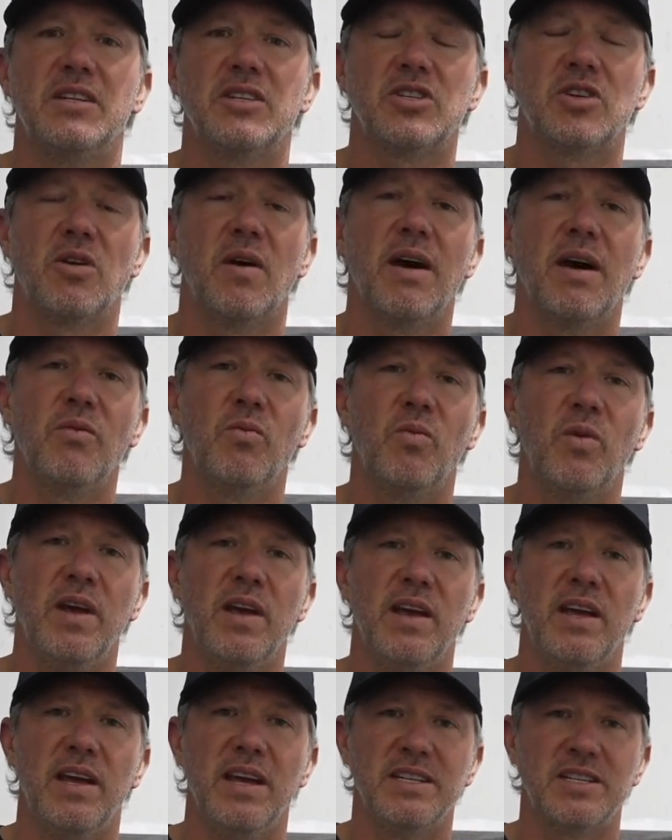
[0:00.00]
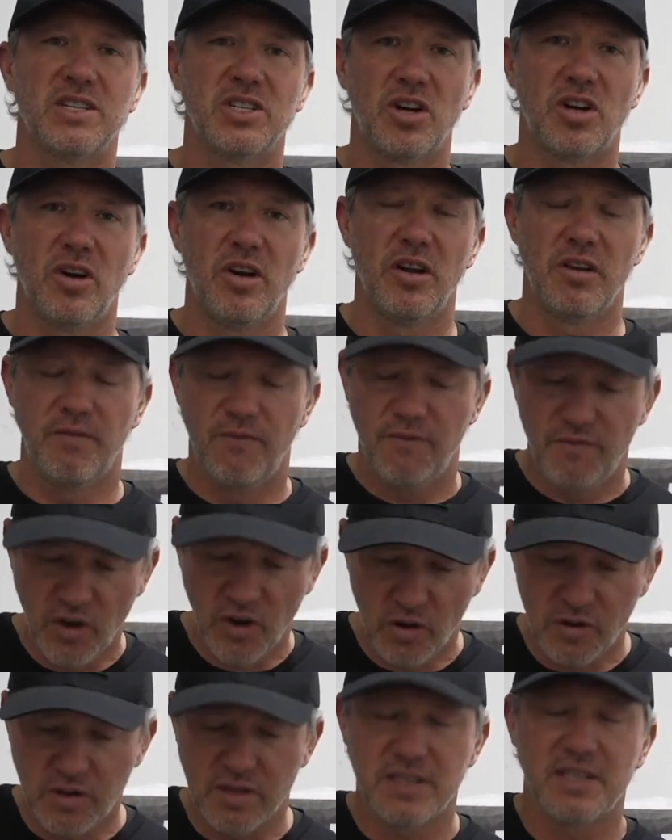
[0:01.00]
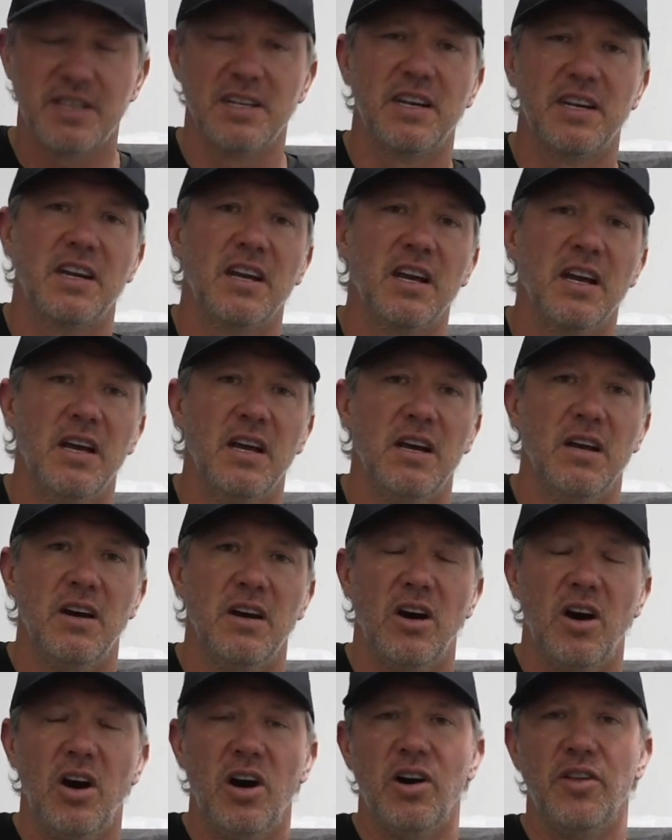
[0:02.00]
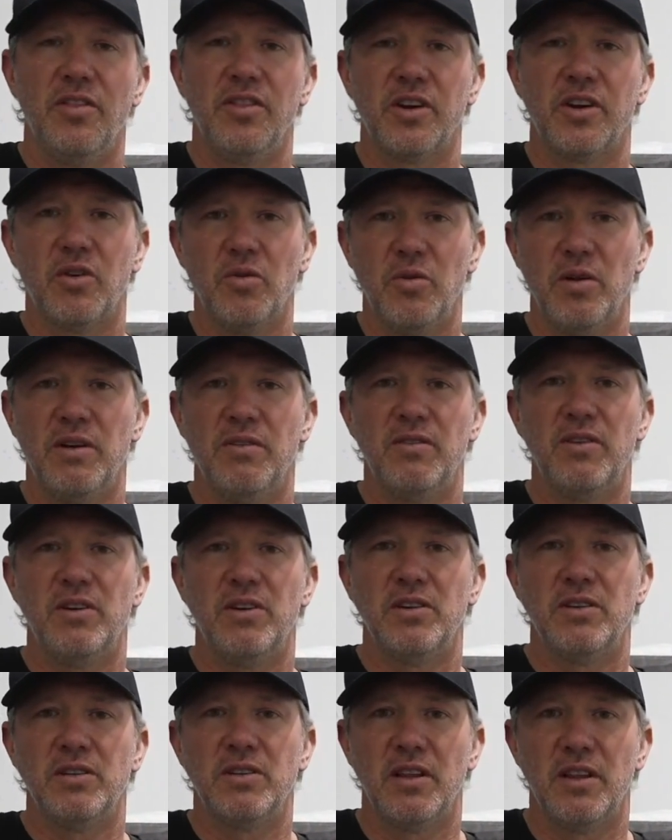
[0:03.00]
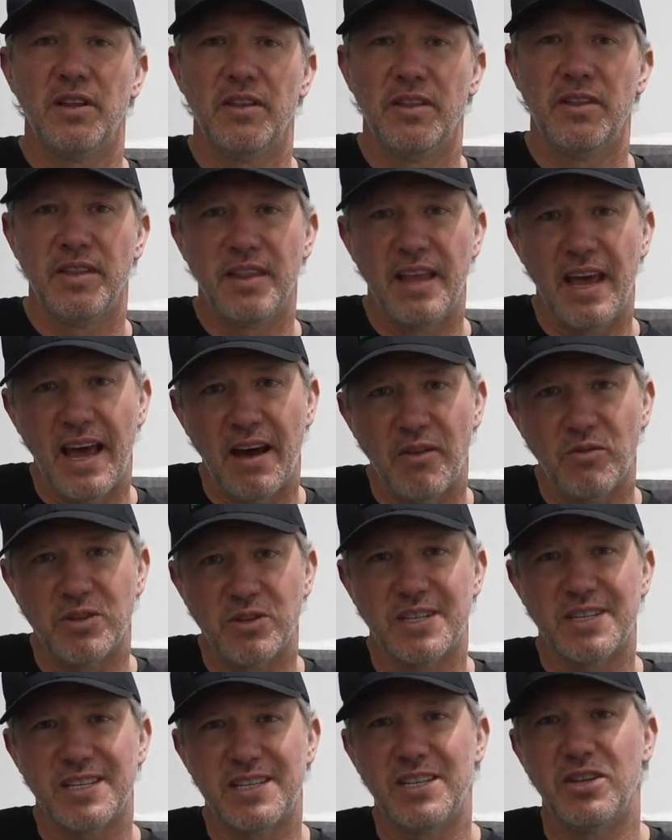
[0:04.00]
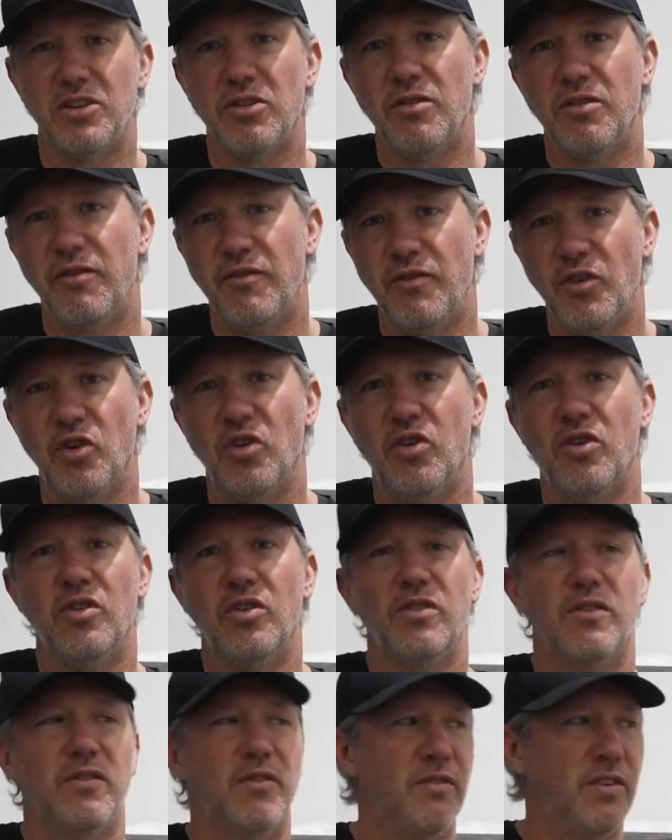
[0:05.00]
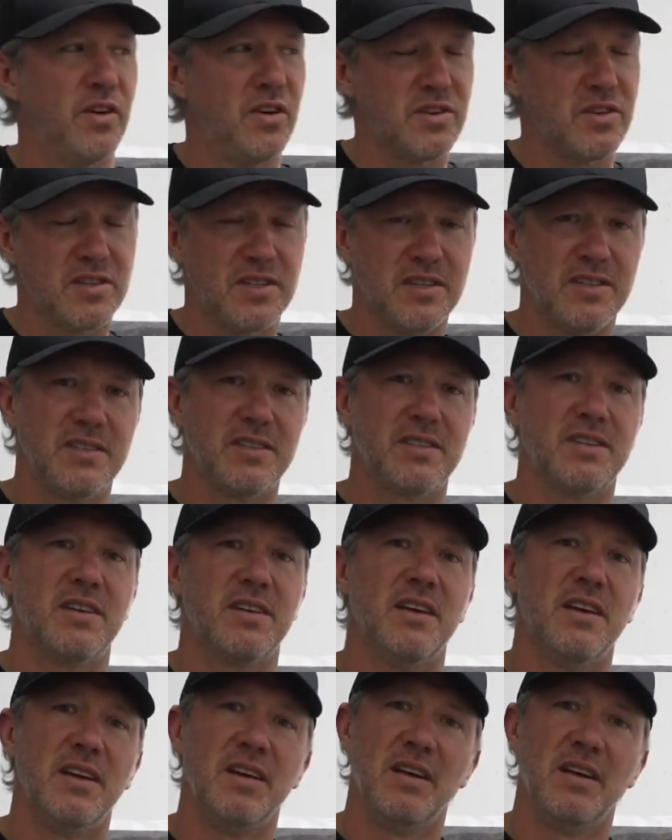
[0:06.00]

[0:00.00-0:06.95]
So I went and started focusing on the quiver that was still full versus